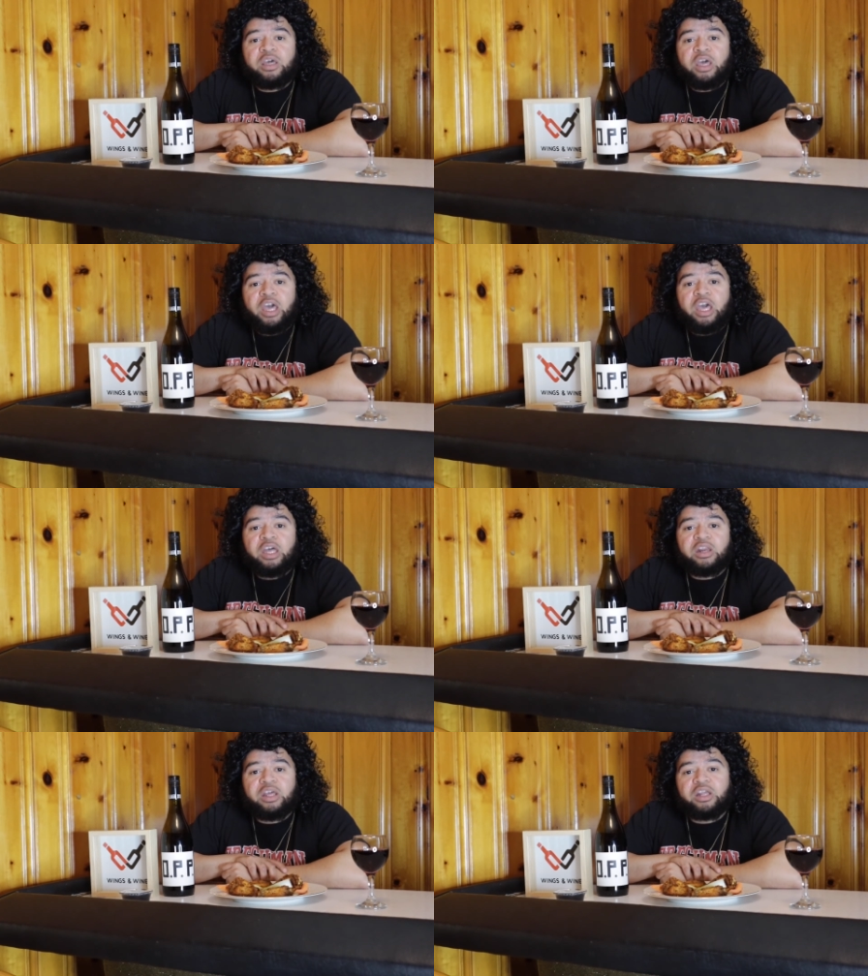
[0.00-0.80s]

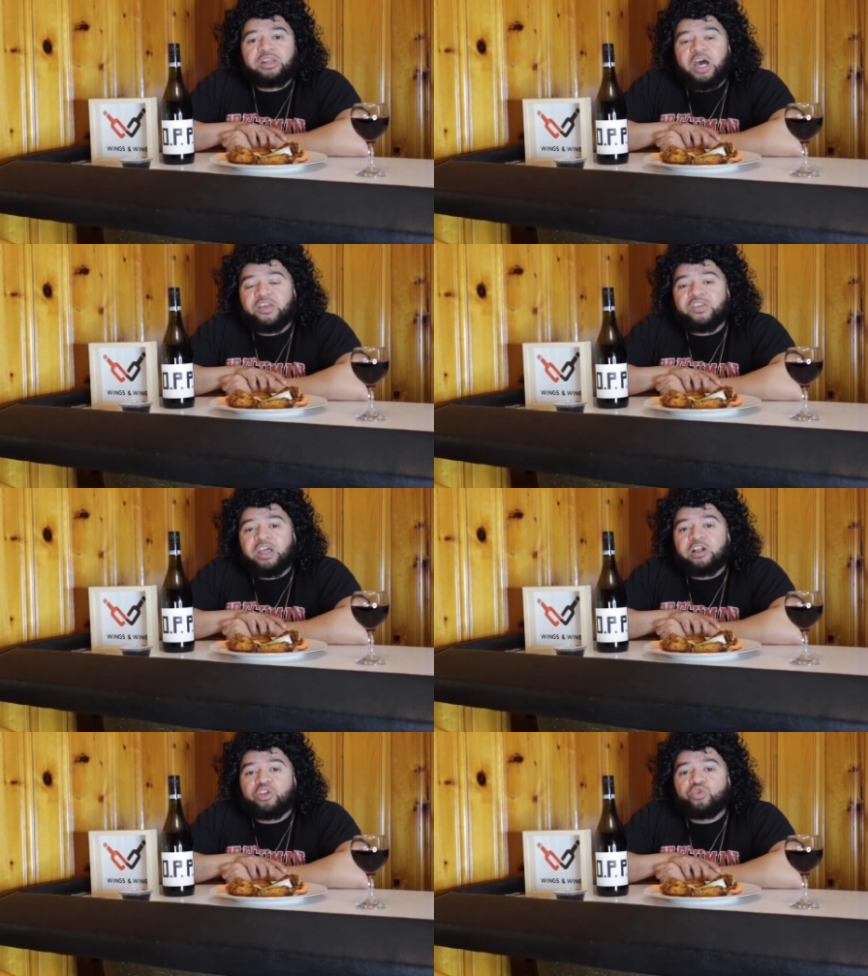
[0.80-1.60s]
And it does
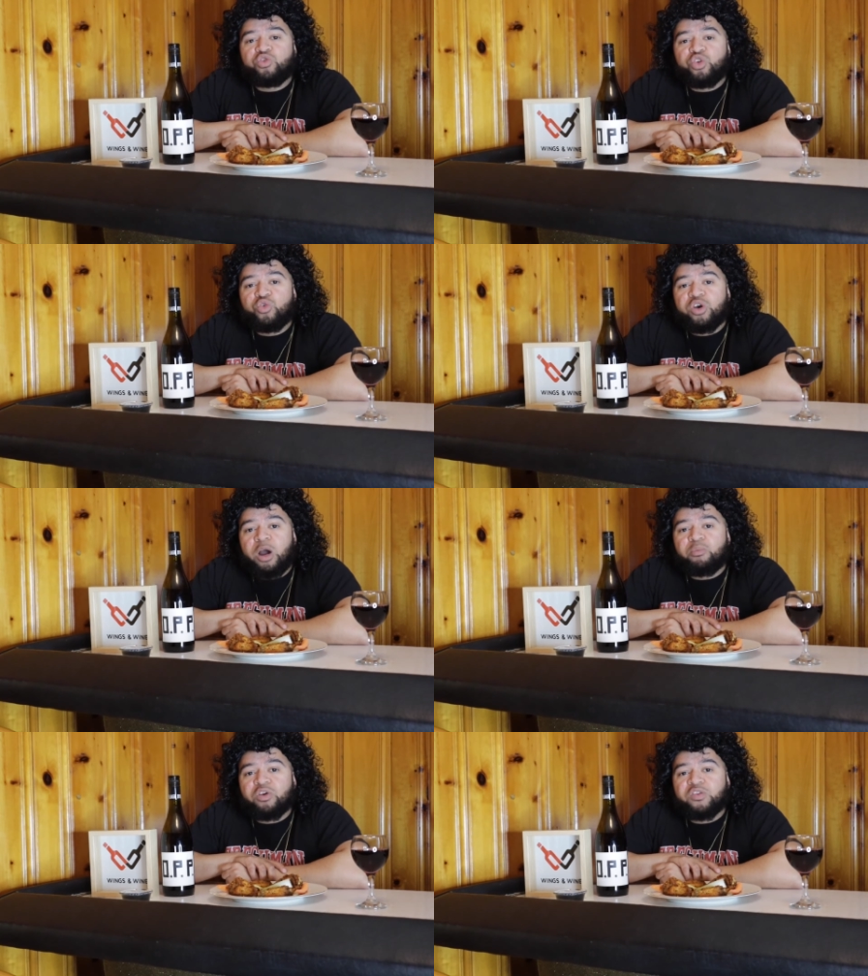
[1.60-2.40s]
include
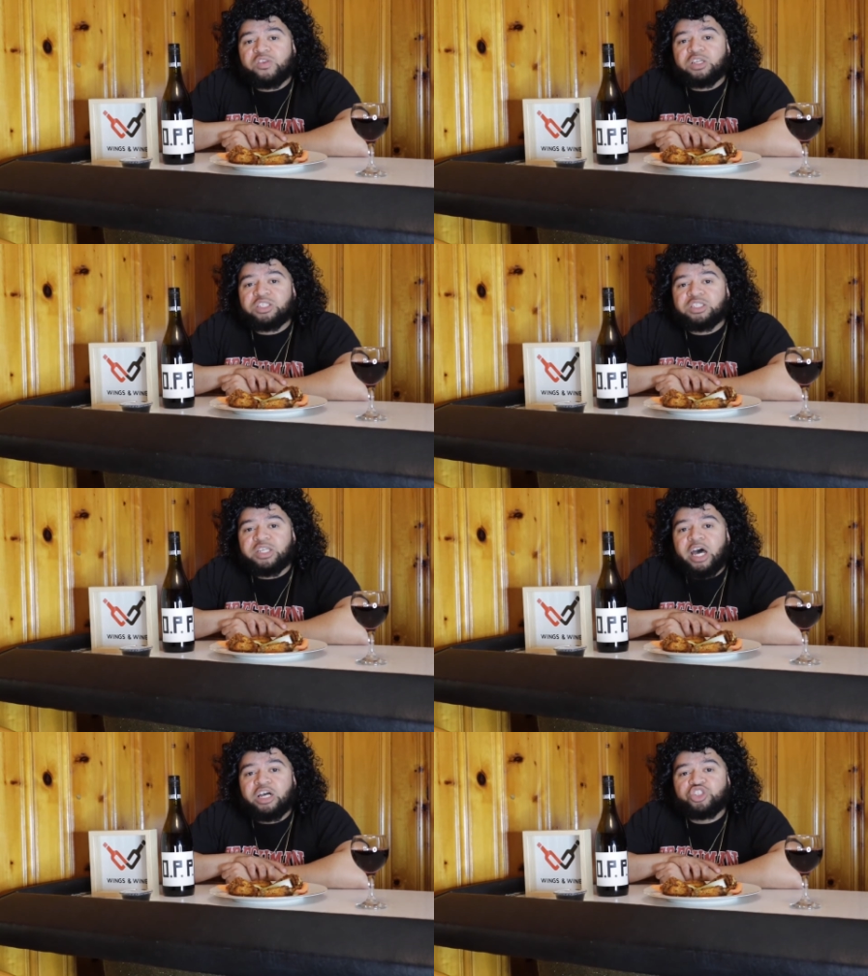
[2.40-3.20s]
newcomers such as
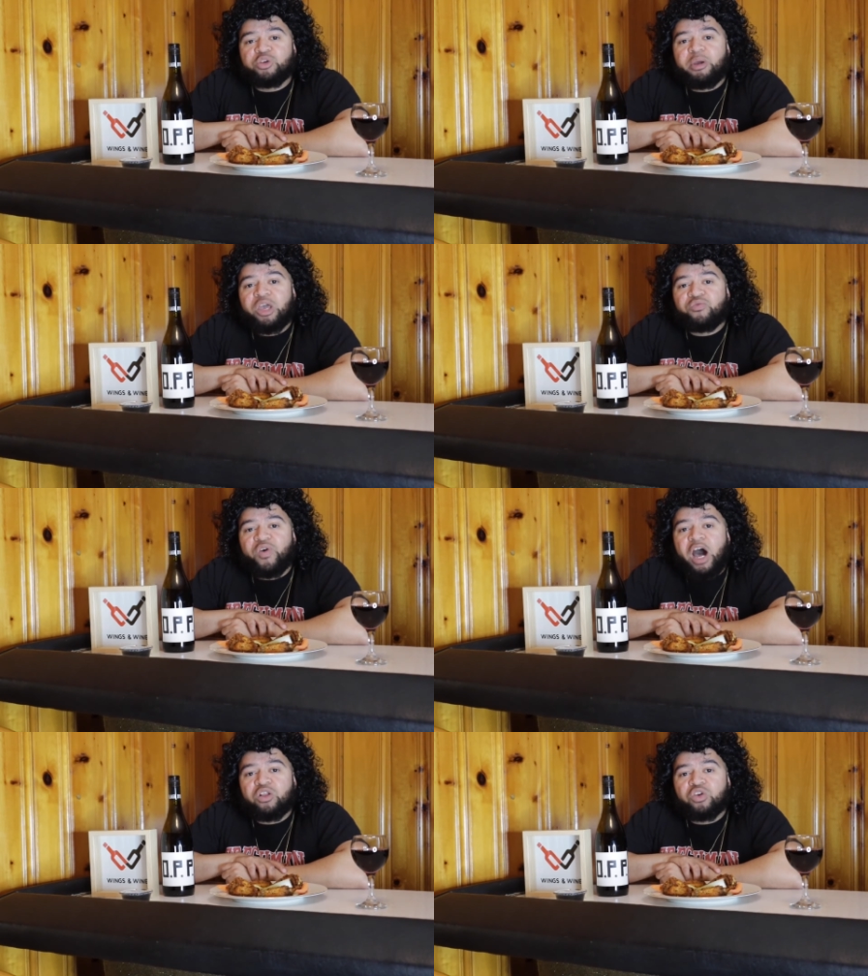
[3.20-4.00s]
Jermaine
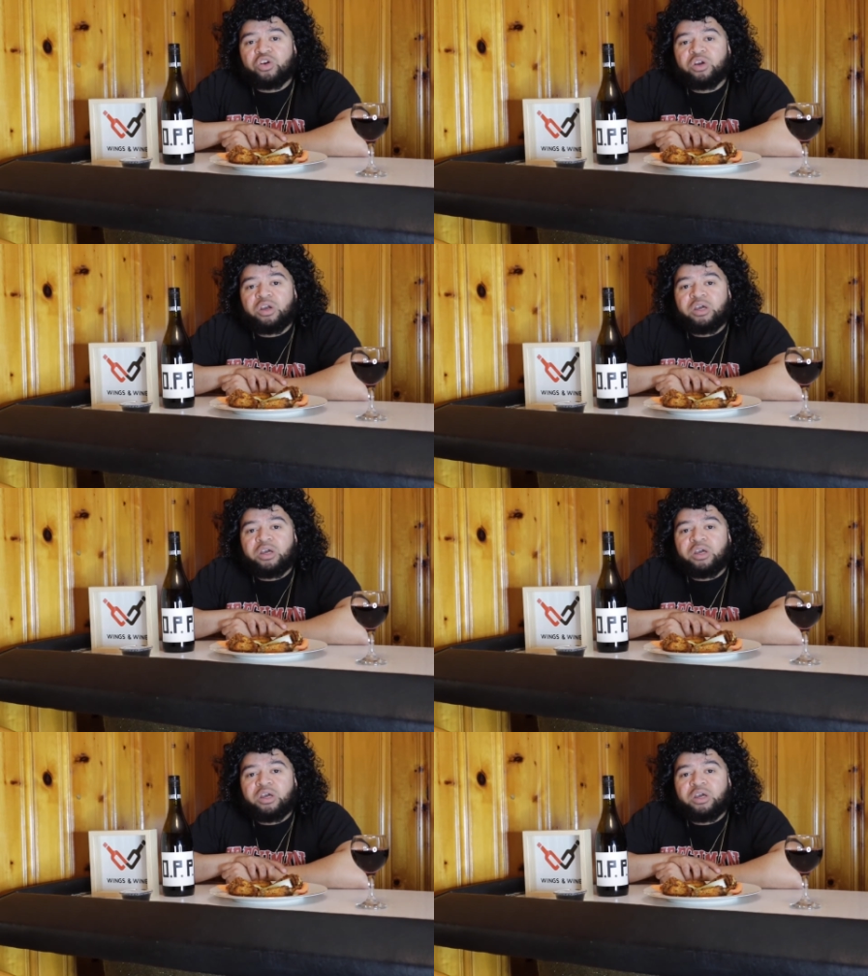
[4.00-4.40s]
Fowler.